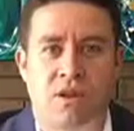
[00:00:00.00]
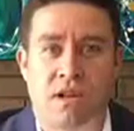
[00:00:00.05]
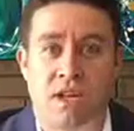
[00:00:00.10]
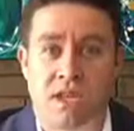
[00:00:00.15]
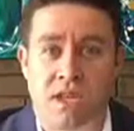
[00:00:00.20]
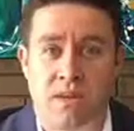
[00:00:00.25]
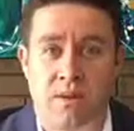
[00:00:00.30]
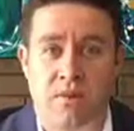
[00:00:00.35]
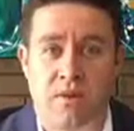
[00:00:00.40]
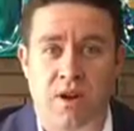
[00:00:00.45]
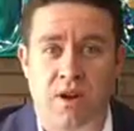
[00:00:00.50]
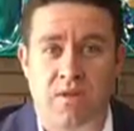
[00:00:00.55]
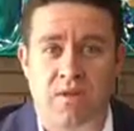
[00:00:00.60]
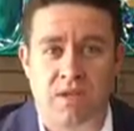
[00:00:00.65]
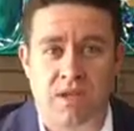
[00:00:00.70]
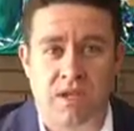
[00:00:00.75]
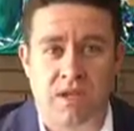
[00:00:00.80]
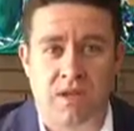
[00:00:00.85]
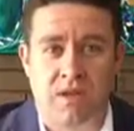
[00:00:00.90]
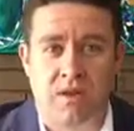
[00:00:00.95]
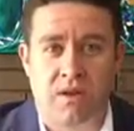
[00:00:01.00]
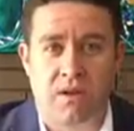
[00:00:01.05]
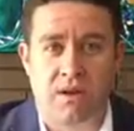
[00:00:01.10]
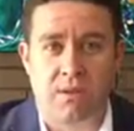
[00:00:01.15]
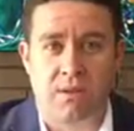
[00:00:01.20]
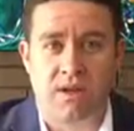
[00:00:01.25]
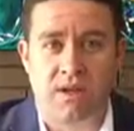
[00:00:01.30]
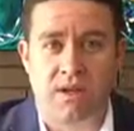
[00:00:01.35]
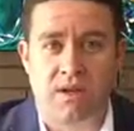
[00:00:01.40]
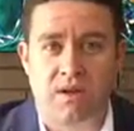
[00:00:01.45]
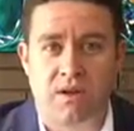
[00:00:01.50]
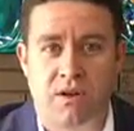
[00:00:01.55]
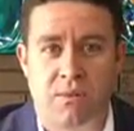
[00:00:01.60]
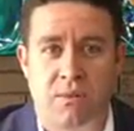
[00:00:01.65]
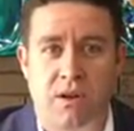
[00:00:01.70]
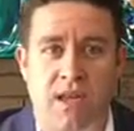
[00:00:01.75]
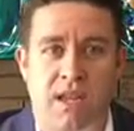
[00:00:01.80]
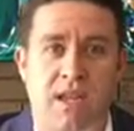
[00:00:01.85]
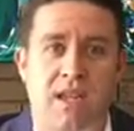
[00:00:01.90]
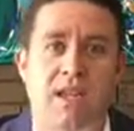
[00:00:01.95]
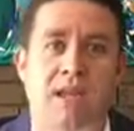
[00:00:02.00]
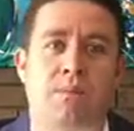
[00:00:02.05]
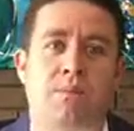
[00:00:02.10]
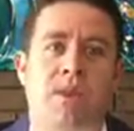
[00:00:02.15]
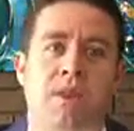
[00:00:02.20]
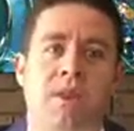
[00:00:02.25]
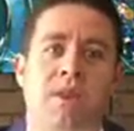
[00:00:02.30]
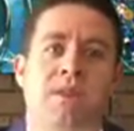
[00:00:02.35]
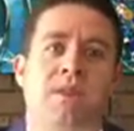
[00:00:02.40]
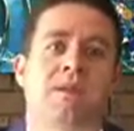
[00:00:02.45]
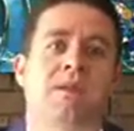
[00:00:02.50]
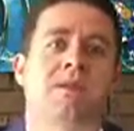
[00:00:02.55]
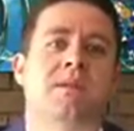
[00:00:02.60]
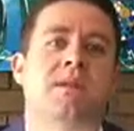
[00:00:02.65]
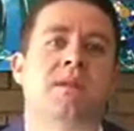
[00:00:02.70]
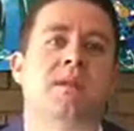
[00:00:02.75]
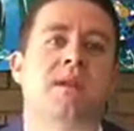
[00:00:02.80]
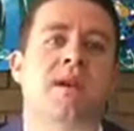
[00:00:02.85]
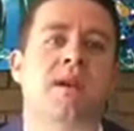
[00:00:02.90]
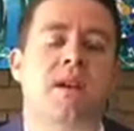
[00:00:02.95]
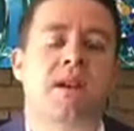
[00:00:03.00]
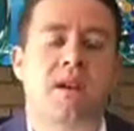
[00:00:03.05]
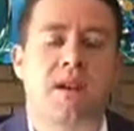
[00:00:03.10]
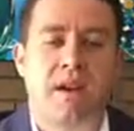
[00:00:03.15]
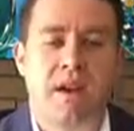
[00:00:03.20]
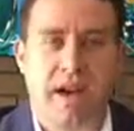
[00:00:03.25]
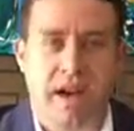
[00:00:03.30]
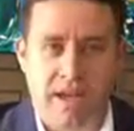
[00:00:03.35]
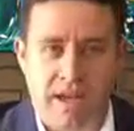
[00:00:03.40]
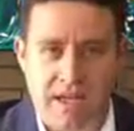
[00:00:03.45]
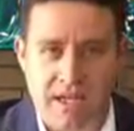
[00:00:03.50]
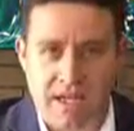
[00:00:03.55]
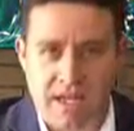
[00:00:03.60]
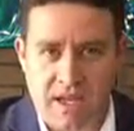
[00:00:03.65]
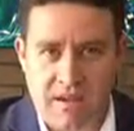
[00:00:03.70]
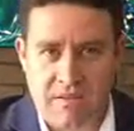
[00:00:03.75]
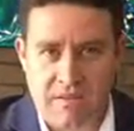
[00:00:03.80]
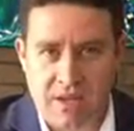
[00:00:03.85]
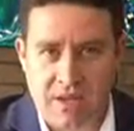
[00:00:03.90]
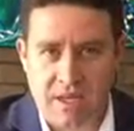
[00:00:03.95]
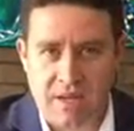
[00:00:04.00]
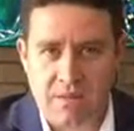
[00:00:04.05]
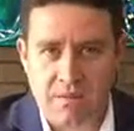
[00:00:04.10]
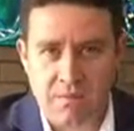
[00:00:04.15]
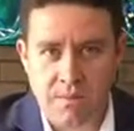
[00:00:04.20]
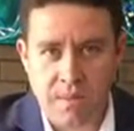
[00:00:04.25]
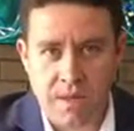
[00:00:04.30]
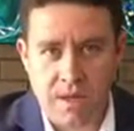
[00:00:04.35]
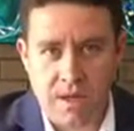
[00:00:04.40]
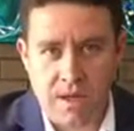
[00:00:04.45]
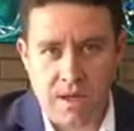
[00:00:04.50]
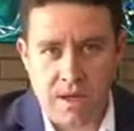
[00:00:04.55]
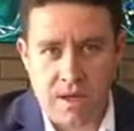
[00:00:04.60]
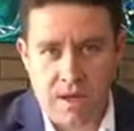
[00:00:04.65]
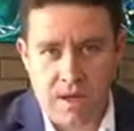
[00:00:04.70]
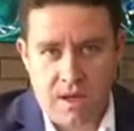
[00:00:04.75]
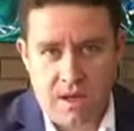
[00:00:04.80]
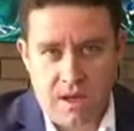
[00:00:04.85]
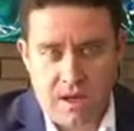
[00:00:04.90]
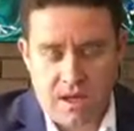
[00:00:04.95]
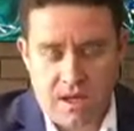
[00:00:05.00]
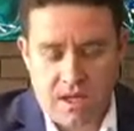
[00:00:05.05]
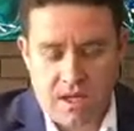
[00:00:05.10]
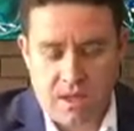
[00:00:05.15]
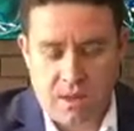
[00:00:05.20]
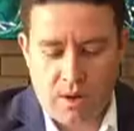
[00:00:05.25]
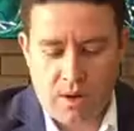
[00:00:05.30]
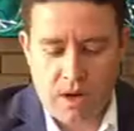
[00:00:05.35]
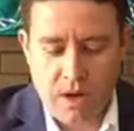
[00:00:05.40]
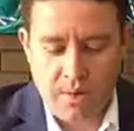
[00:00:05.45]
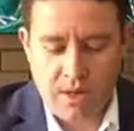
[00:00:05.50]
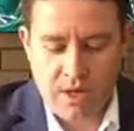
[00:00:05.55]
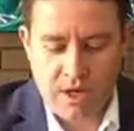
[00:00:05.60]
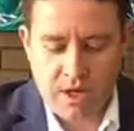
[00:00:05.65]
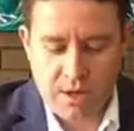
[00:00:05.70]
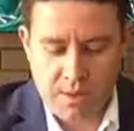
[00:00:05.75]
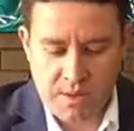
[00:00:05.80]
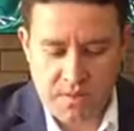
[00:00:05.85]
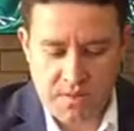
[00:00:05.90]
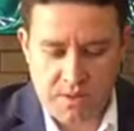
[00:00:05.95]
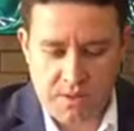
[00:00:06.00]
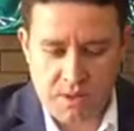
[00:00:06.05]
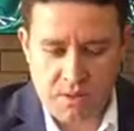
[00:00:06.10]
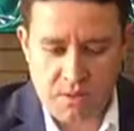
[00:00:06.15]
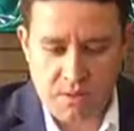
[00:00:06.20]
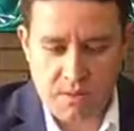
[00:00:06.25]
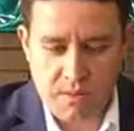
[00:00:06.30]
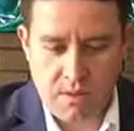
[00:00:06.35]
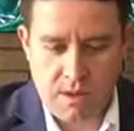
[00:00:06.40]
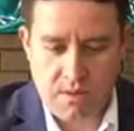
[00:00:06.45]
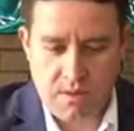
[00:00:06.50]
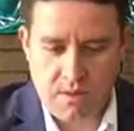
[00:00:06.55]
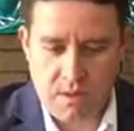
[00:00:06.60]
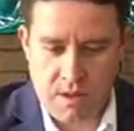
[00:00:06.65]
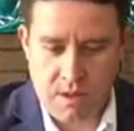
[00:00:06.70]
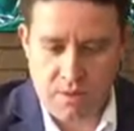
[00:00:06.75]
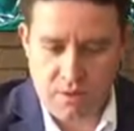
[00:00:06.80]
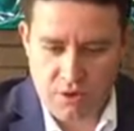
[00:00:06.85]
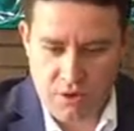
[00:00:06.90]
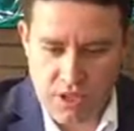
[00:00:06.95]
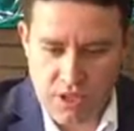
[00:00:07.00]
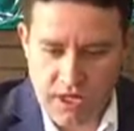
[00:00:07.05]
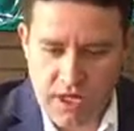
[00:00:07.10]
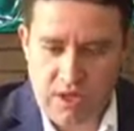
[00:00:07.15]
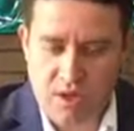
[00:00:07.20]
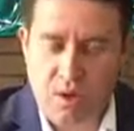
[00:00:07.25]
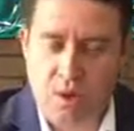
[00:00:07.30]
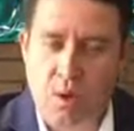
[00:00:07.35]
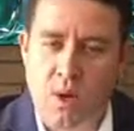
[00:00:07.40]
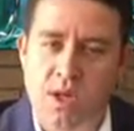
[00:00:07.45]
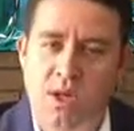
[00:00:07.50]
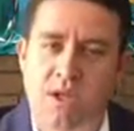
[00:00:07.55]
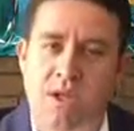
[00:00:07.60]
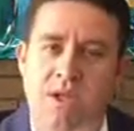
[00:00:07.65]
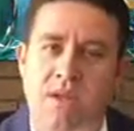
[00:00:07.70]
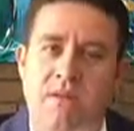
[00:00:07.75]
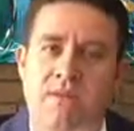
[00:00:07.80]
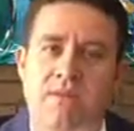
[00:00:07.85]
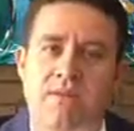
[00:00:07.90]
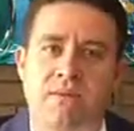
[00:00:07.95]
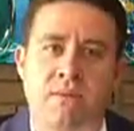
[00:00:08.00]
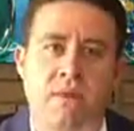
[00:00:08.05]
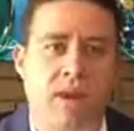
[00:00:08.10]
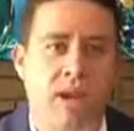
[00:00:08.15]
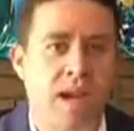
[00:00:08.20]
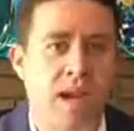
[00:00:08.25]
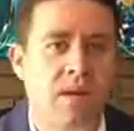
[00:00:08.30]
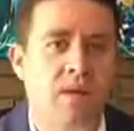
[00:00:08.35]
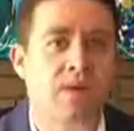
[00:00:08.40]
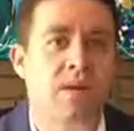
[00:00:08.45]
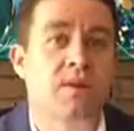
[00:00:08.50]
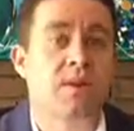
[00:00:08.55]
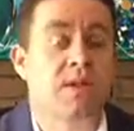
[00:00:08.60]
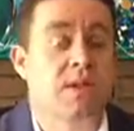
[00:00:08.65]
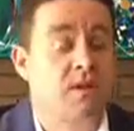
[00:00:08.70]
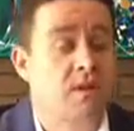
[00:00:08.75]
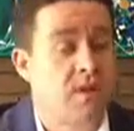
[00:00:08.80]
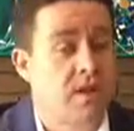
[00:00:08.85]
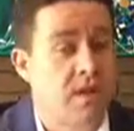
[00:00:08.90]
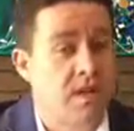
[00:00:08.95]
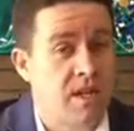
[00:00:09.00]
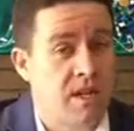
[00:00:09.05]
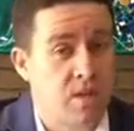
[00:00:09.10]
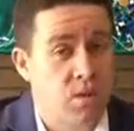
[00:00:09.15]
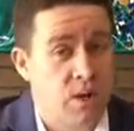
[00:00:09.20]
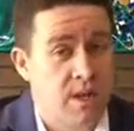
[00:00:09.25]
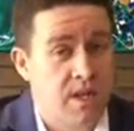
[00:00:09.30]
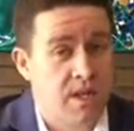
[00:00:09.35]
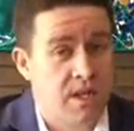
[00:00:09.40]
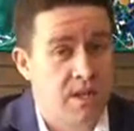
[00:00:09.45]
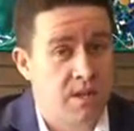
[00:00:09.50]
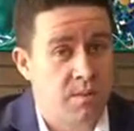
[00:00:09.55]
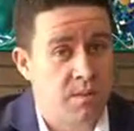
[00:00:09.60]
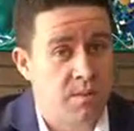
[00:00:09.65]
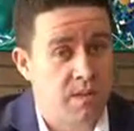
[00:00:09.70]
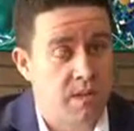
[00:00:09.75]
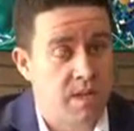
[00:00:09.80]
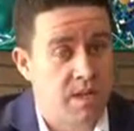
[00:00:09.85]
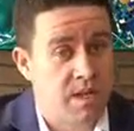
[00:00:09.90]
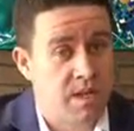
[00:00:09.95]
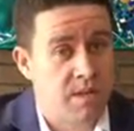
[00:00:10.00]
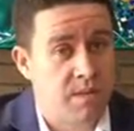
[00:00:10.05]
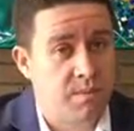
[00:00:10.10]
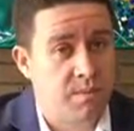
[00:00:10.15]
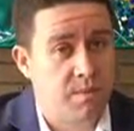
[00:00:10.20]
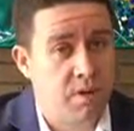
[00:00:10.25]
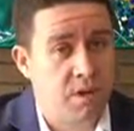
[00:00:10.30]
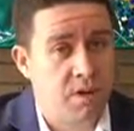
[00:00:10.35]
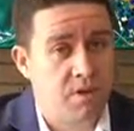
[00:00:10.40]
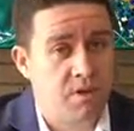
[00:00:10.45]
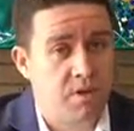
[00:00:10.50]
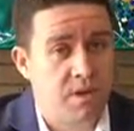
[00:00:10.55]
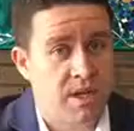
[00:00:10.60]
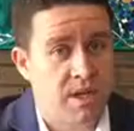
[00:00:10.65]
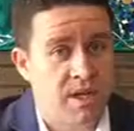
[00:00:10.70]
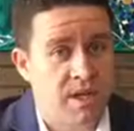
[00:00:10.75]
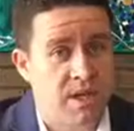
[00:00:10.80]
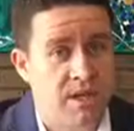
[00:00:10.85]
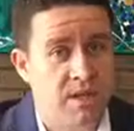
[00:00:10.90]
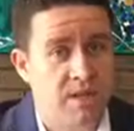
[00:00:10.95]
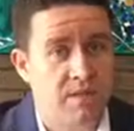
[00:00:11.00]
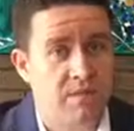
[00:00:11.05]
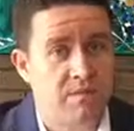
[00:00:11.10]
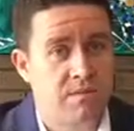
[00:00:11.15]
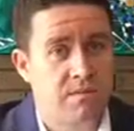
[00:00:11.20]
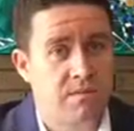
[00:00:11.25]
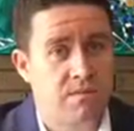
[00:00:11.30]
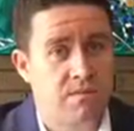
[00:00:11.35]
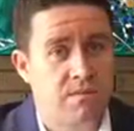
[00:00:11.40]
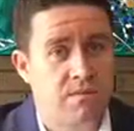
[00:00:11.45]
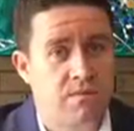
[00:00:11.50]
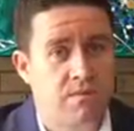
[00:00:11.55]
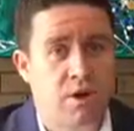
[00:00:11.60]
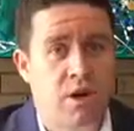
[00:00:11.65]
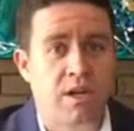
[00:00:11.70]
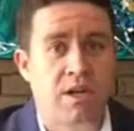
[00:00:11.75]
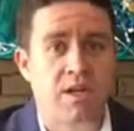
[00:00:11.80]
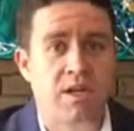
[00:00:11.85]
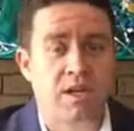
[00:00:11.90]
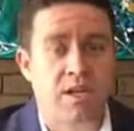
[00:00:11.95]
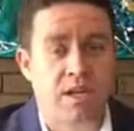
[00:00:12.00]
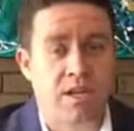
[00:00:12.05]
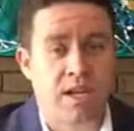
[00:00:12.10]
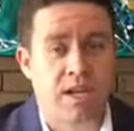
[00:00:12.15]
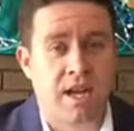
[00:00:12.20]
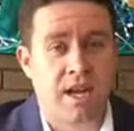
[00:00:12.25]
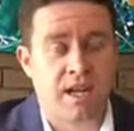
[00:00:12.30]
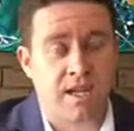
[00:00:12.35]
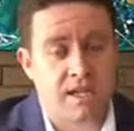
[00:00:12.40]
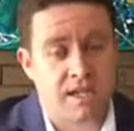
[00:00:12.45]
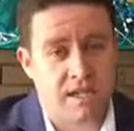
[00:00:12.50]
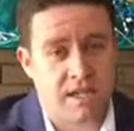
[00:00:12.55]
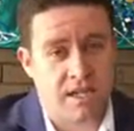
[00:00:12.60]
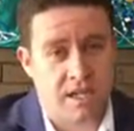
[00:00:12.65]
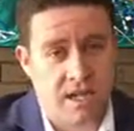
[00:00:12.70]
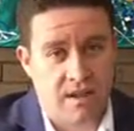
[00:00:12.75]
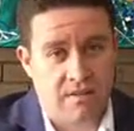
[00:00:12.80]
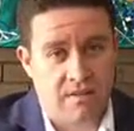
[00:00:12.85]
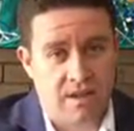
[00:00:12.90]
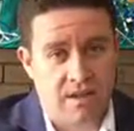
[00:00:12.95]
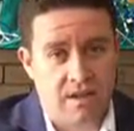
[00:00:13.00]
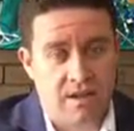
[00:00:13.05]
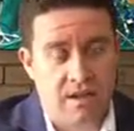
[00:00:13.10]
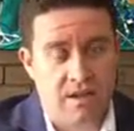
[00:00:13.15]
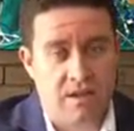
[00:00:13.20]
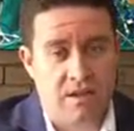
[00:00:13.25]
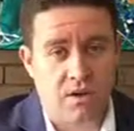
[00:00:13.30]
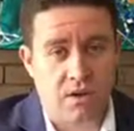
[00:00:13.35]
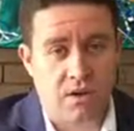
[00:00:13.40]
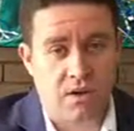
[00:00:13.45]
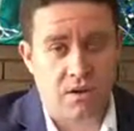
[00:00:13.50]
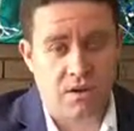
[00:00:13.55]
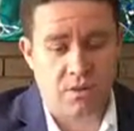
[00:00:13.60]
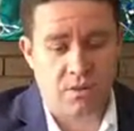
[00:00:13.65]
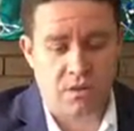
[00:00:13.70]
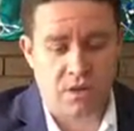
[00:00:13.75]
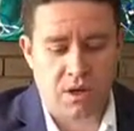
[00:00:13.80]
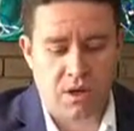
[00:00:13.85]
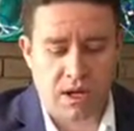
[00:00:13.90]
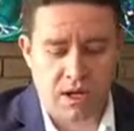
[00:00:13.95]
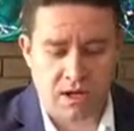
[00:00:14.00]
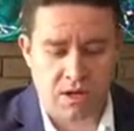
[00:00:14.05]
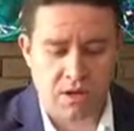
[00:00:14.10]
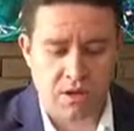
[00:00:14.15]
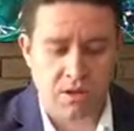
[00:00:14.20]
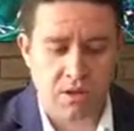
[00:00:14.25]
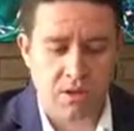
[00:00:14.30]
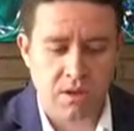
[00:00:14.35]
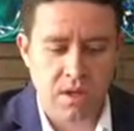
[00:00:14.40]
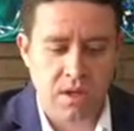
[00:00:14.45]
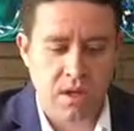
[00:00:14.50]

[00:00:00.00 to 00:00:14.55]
and get them ready for society by the time they get their Ps at age 17. So I hope that helps, Phil. I appreciate the question. If anyone else has got any questions, please, by all means, write in to dean@edge7.com.au,